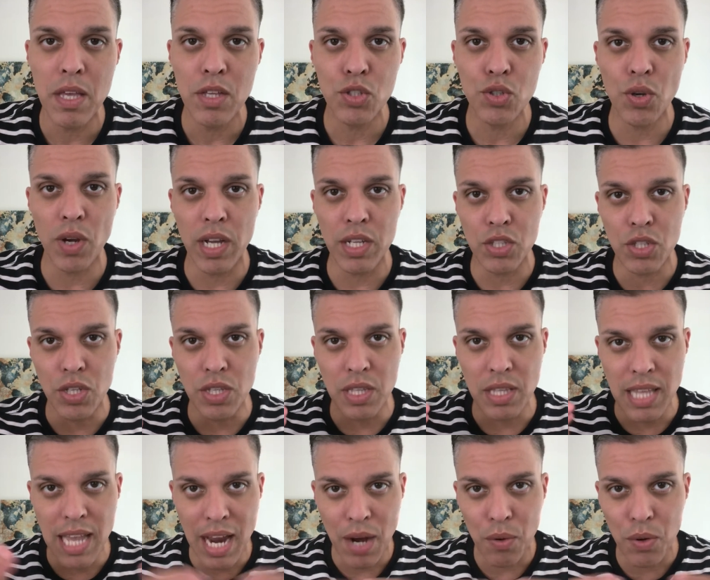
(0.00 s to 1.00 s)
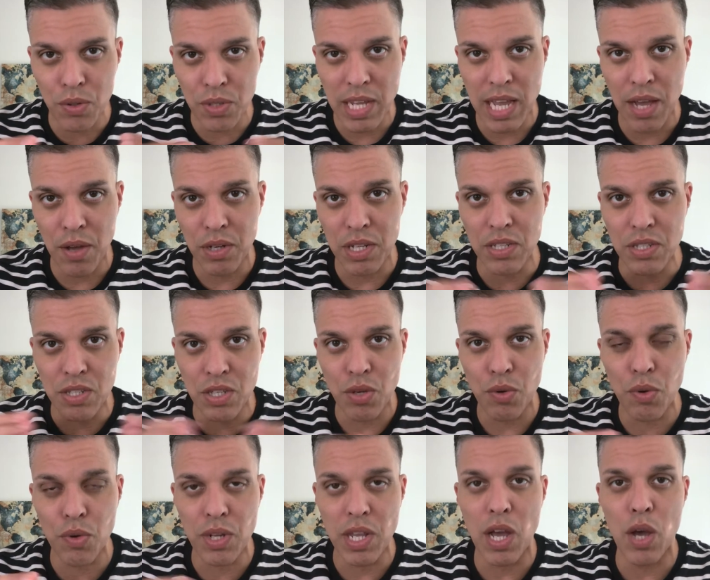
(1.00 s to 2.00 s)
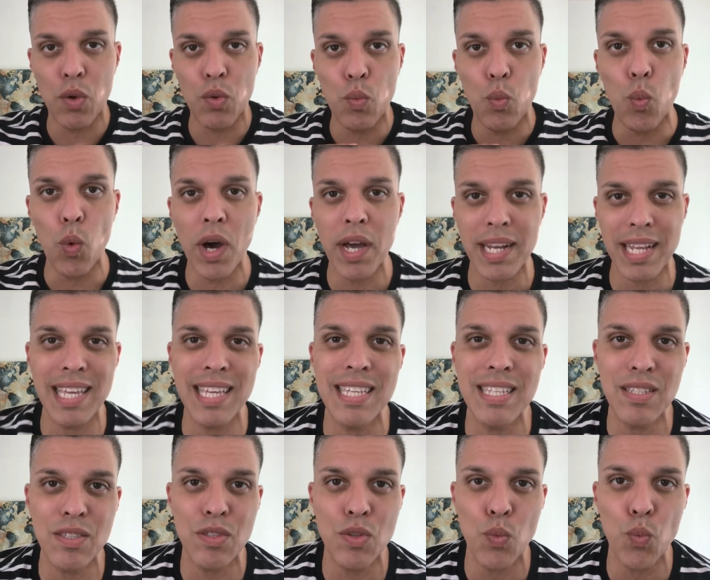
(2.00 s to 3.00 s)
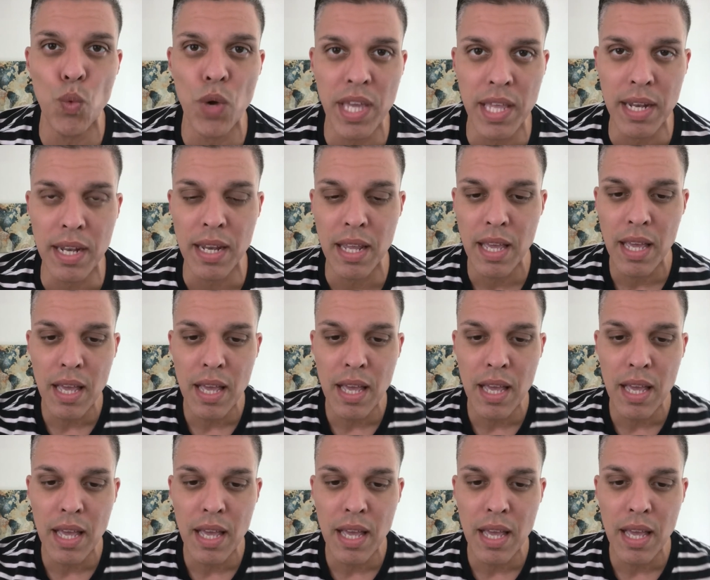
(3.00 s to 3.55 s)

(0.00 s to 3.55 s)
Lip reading: trying to narrow down and zero down what is the win.